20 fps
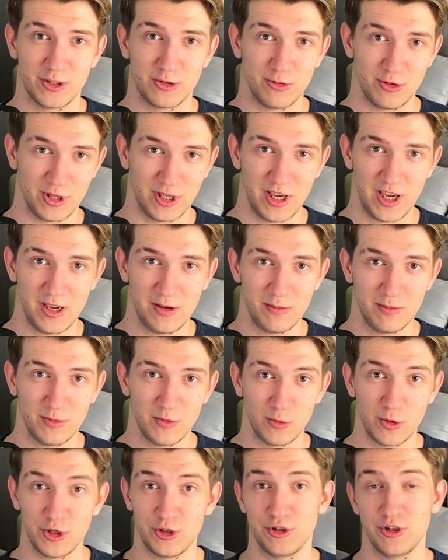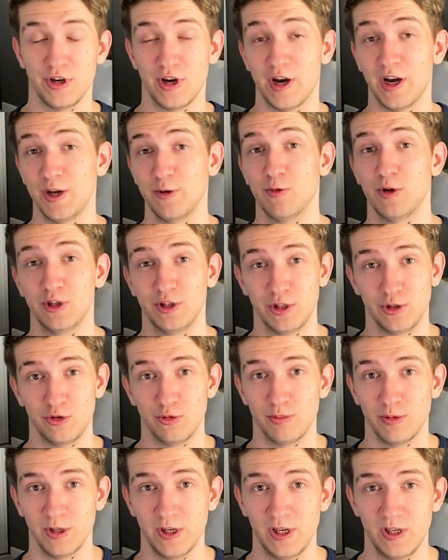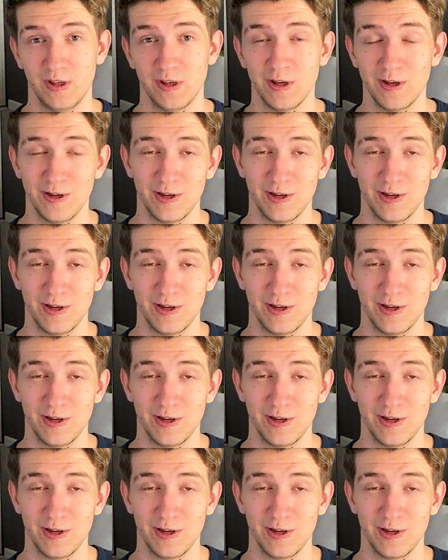to a game which I wanted to play,